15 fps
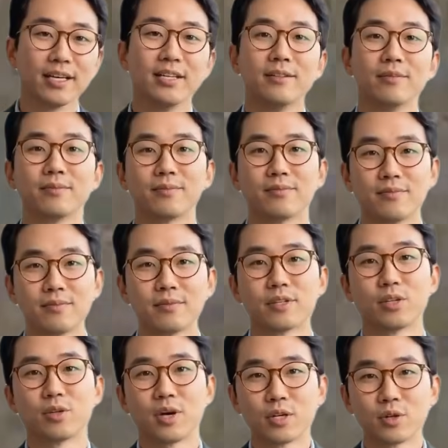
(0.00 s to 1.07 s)
the cages
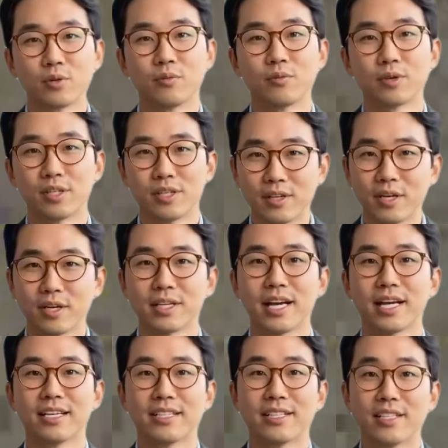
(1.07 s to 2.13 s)
absorb the primary shaped
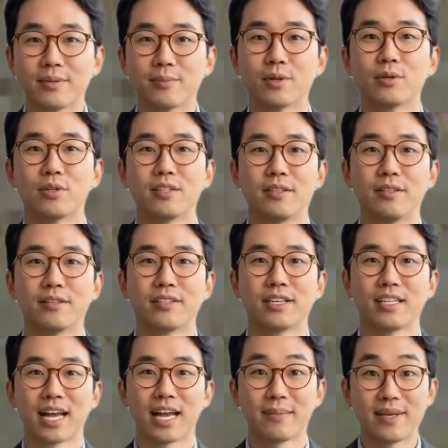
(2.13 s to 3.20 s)
charge jet,
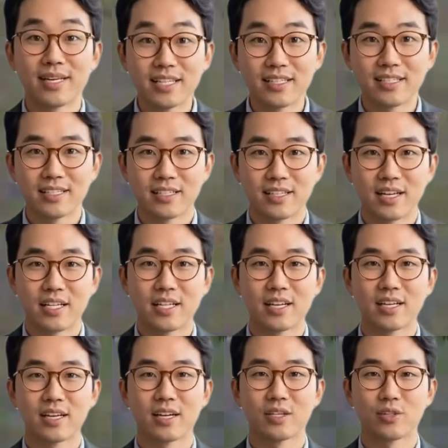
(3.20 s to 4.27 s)
allowing the main hull armor to